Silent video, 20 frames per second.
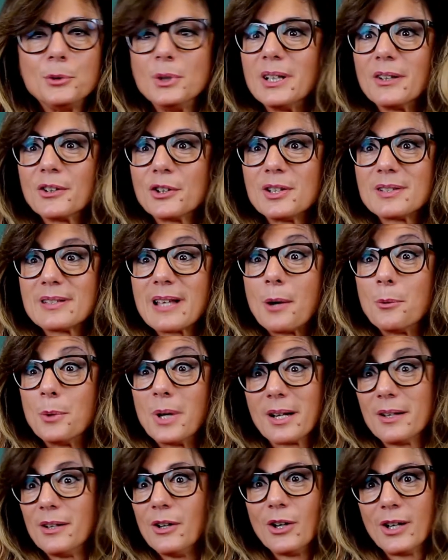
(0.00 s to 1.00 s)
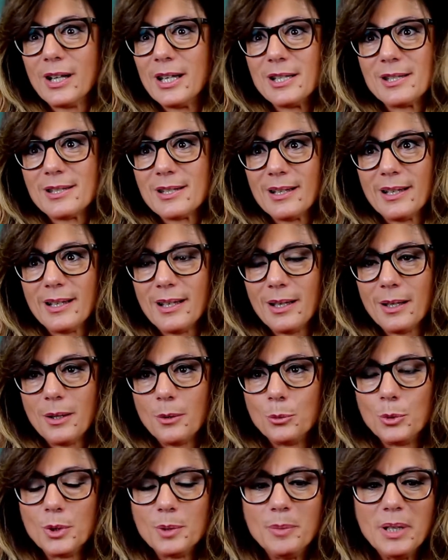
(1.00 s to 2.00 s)
to increase our knowledge uh,
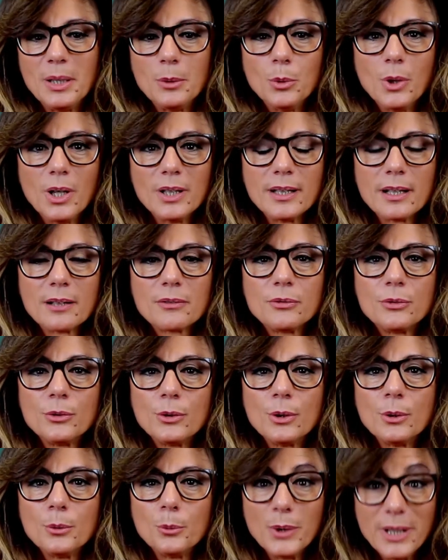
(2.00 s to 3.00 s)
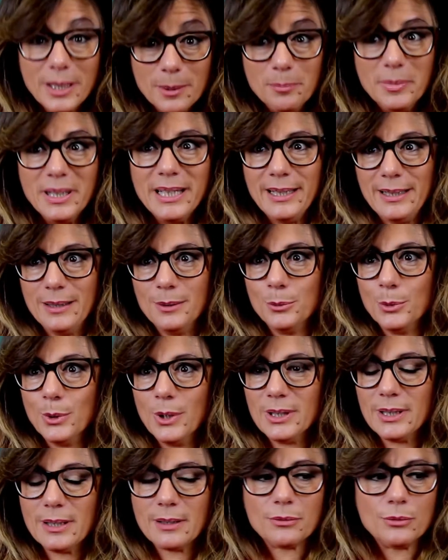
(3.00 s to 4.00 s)
would be wonderful, will be
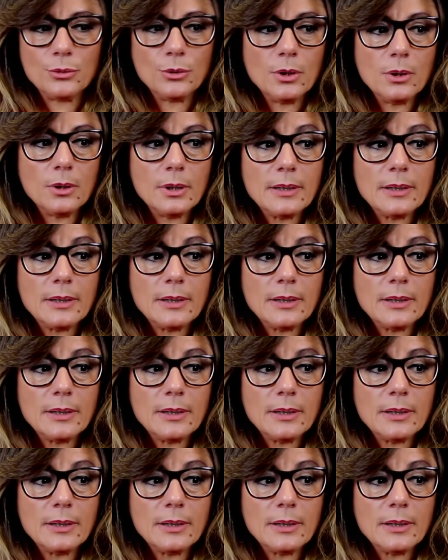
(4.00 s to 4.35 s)
wonderful.